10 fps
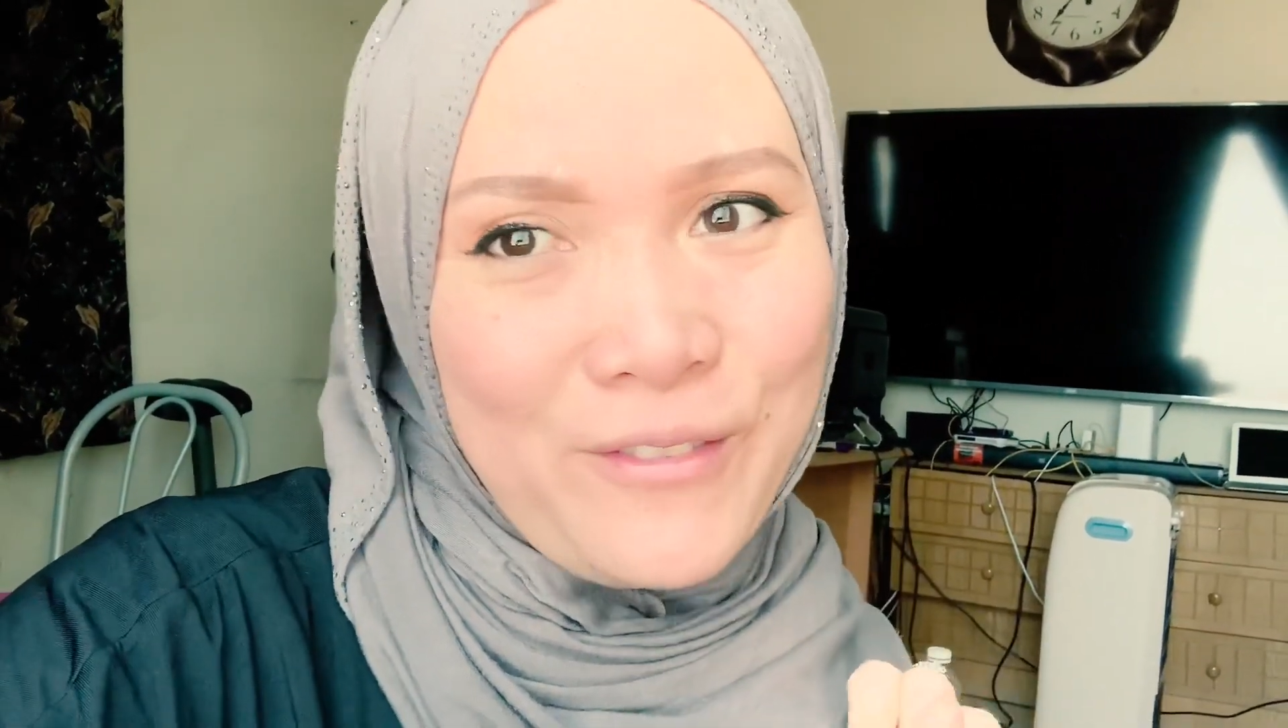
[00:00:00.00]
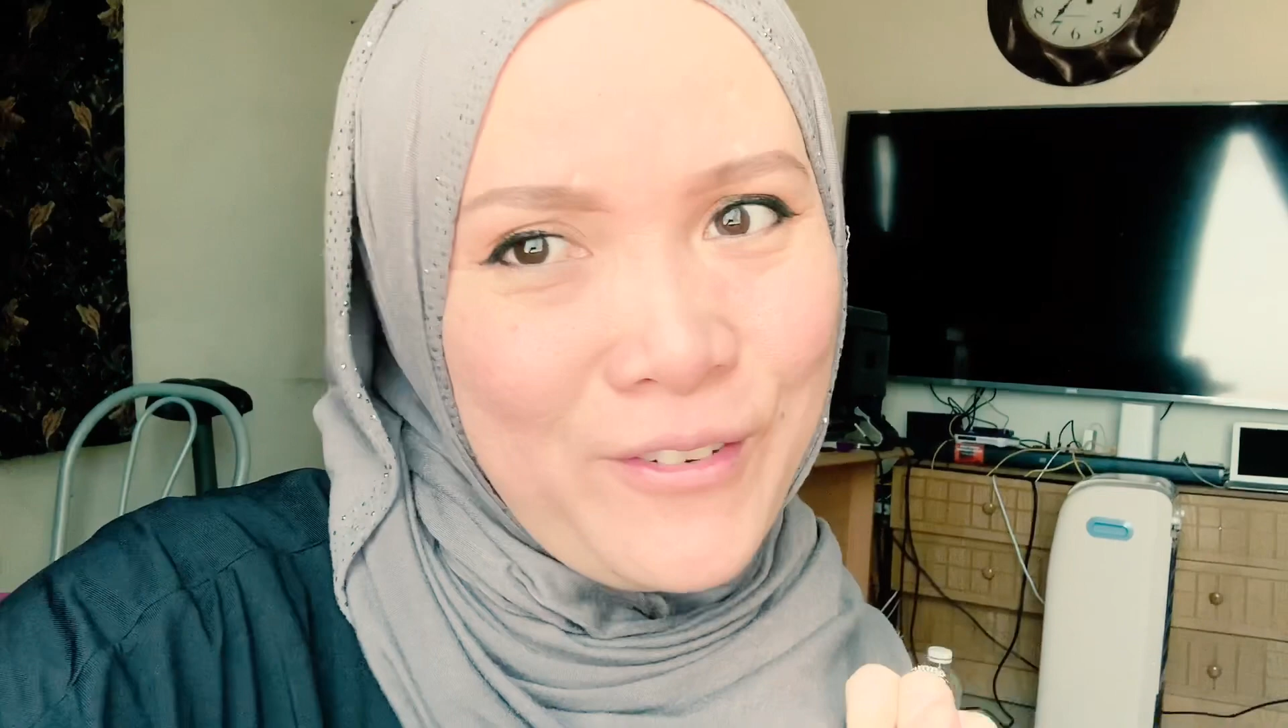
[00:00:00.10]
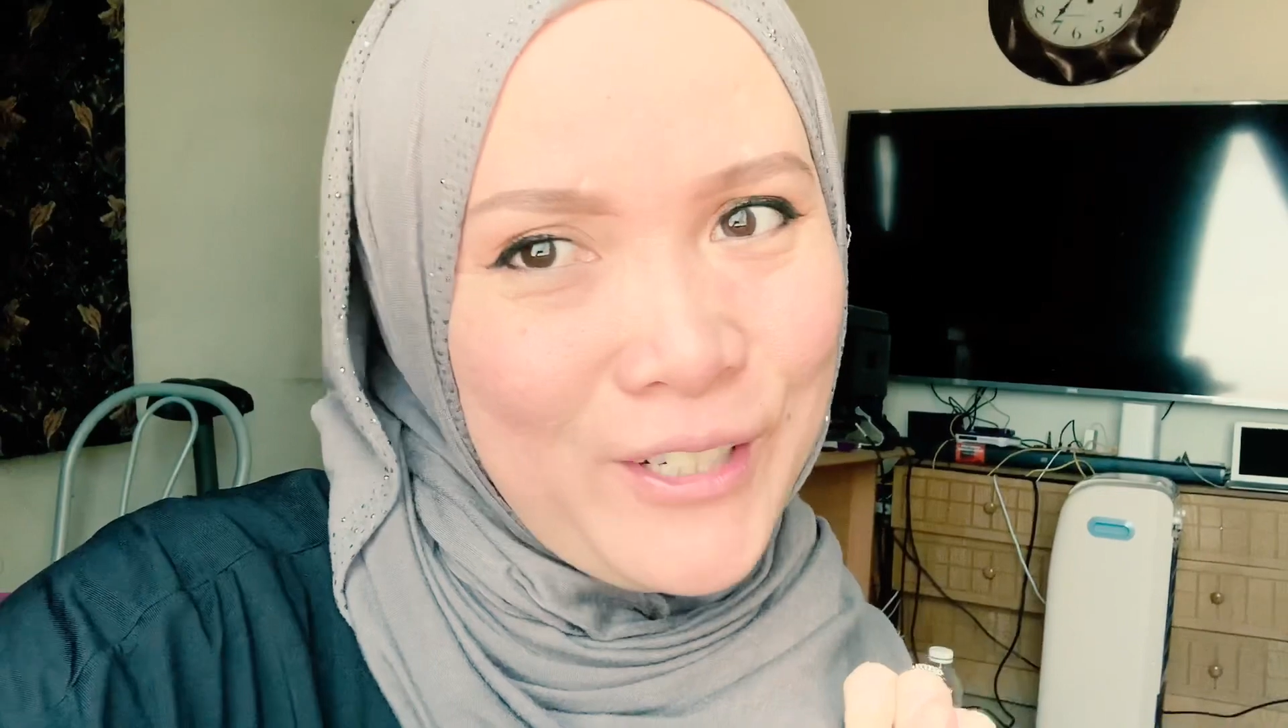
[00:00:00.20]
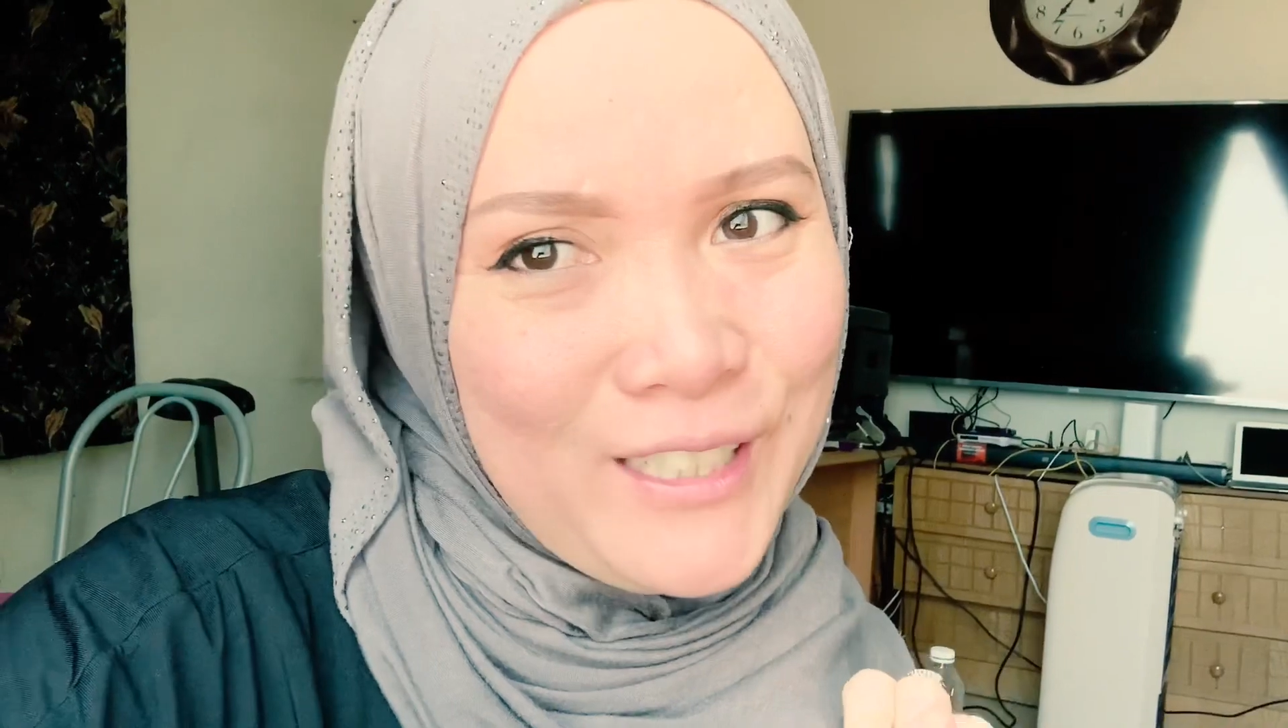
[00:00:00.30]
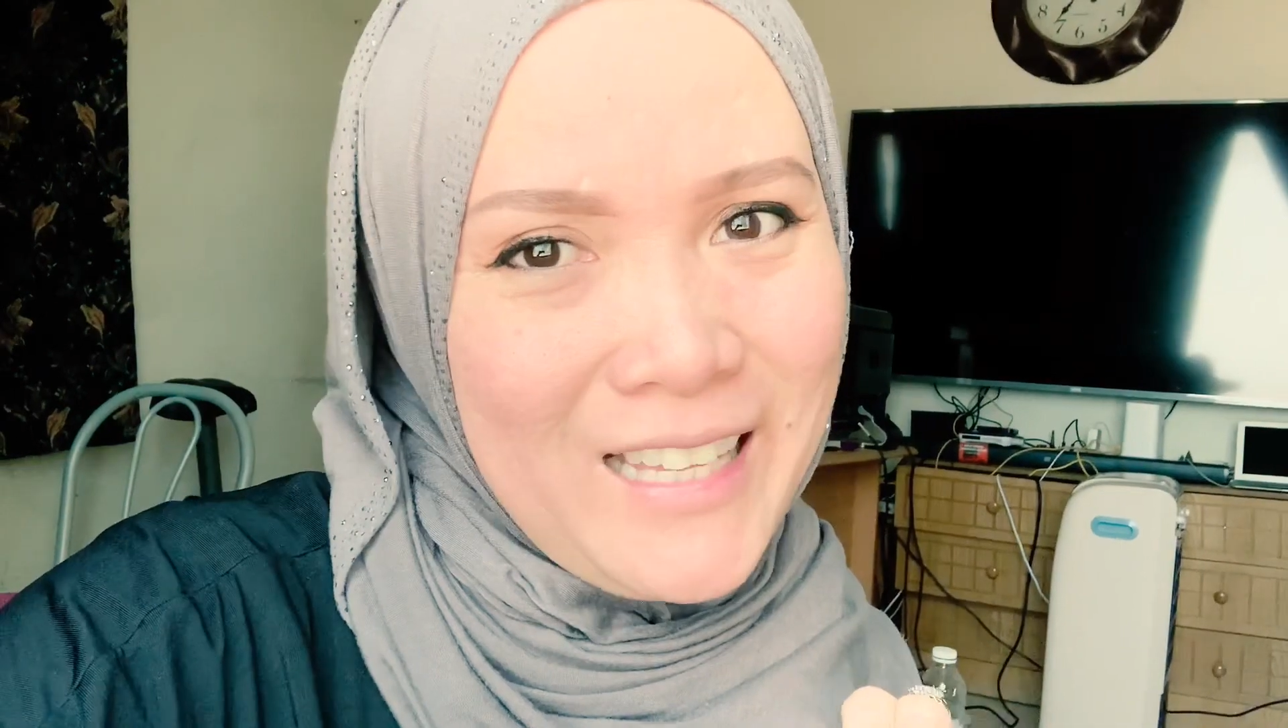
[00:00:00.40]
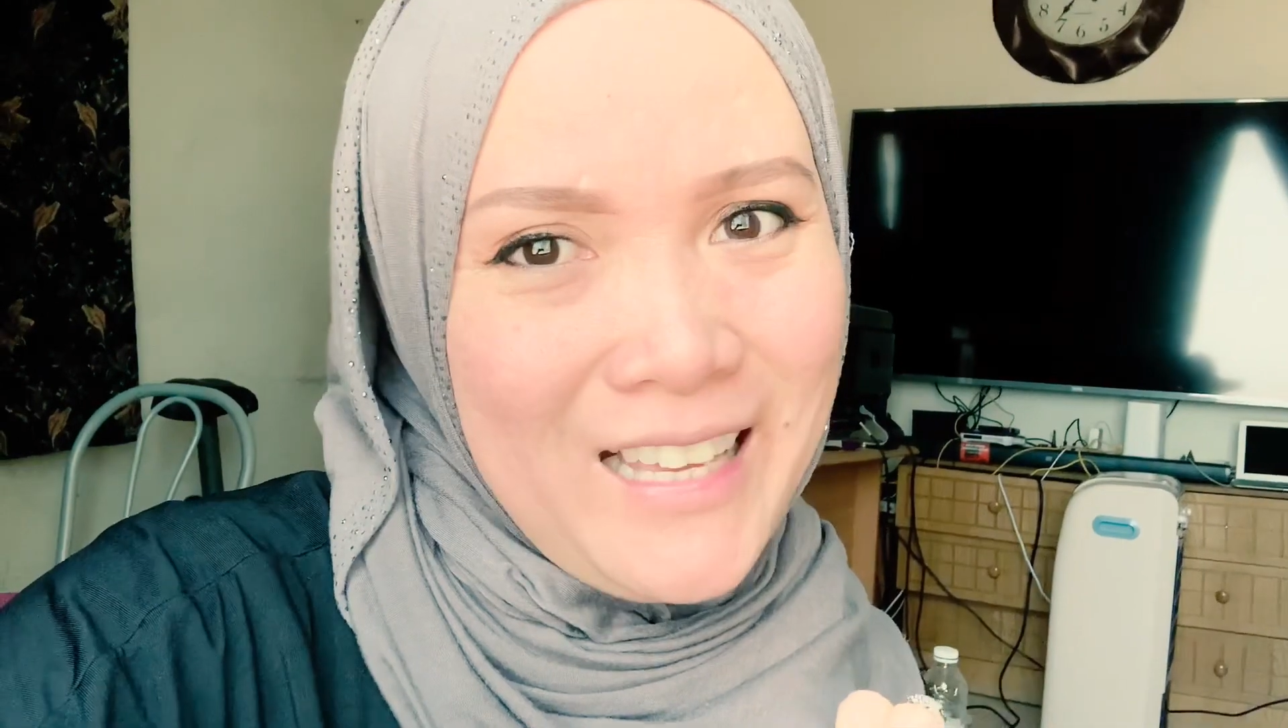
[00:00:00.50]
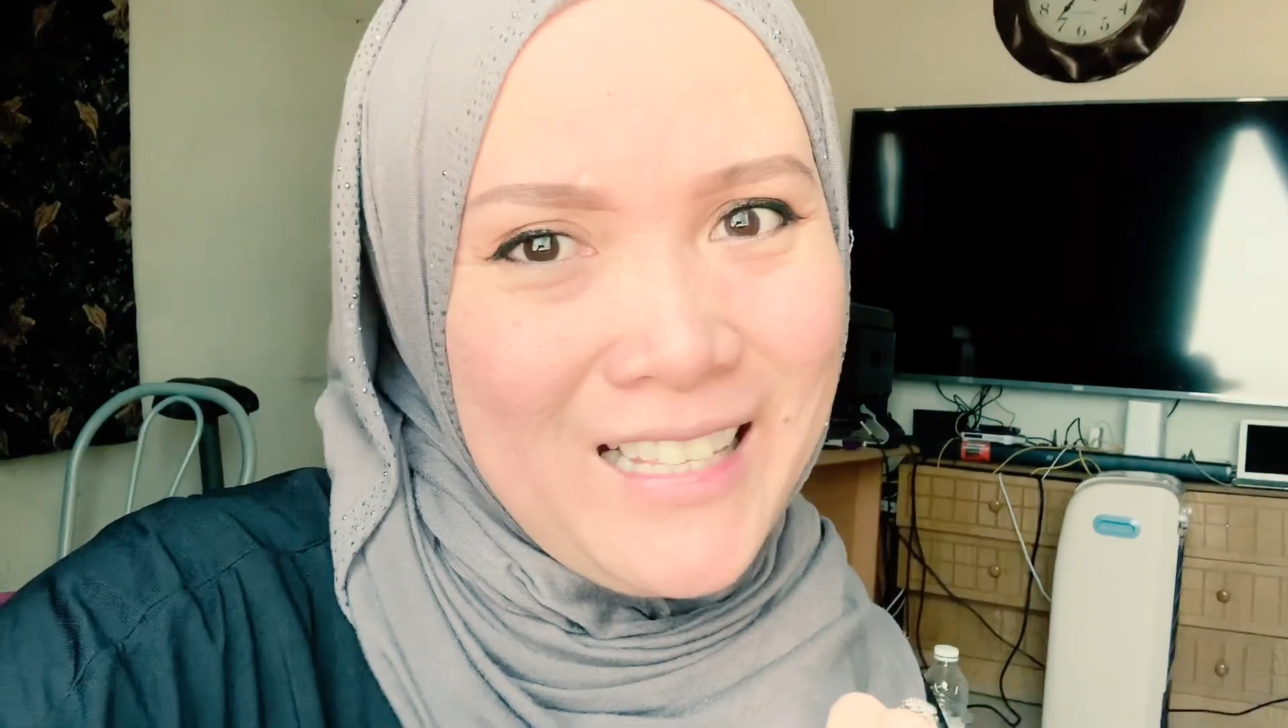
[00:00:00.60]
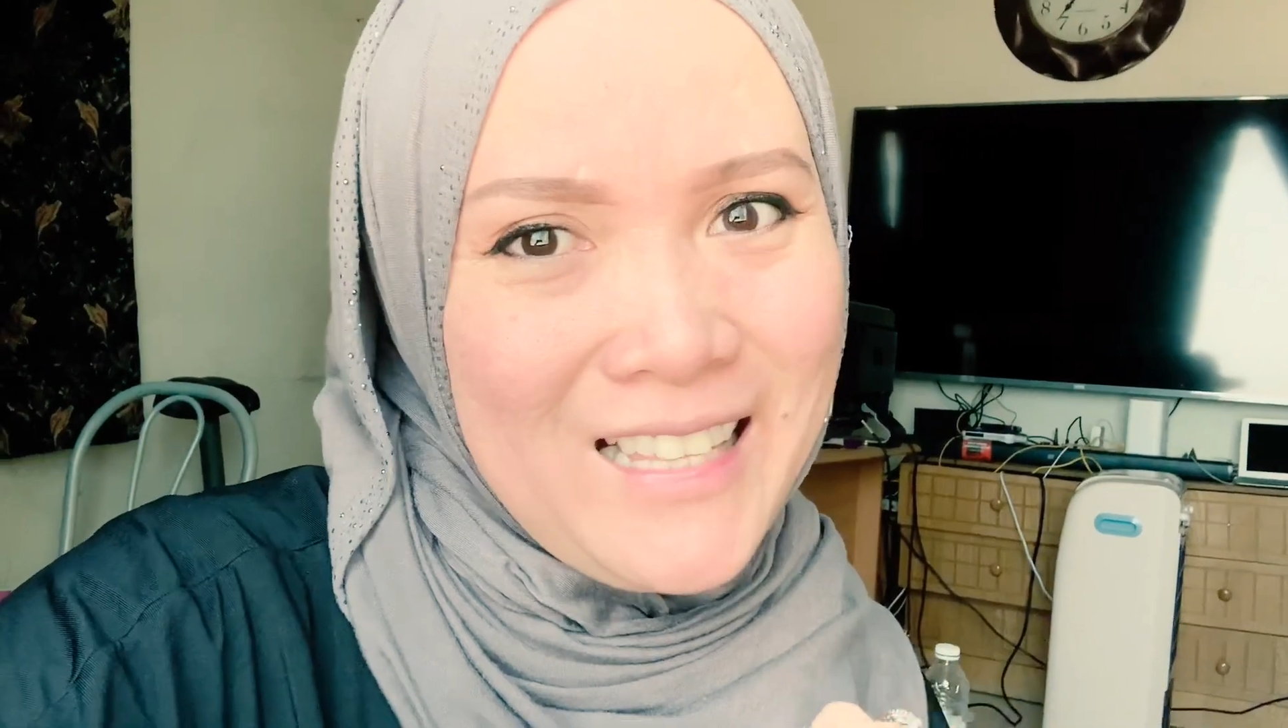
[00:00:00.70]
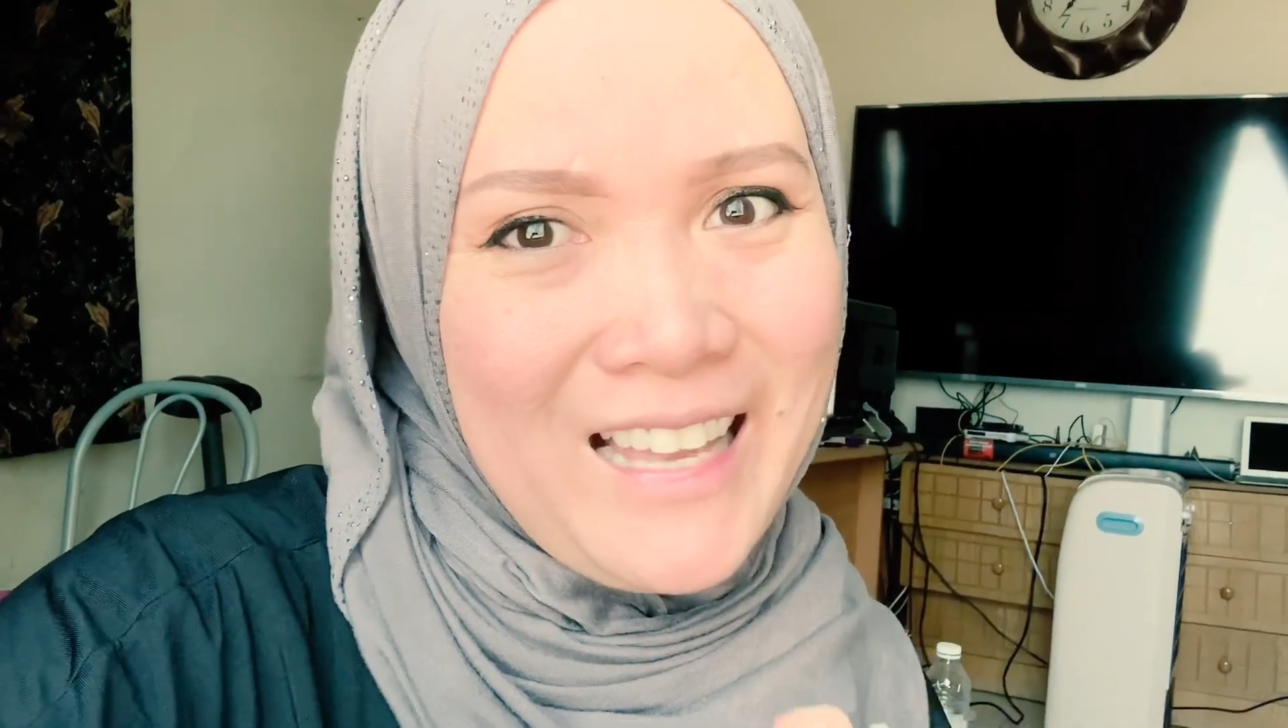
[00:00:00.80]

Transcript: for today's,